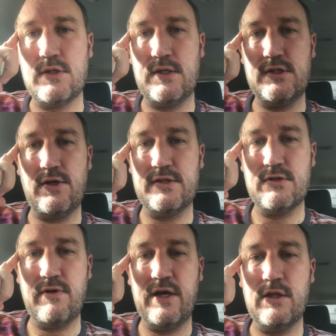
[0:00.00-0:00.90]
So they started
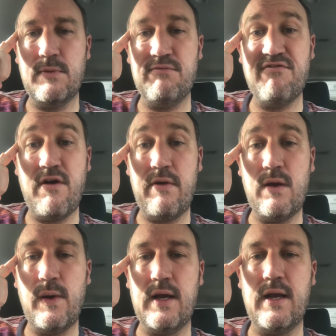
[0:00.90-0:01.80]
to ground them, and
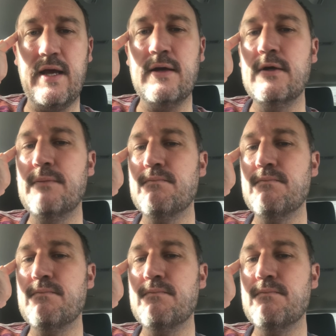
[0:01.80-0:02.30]
very quickly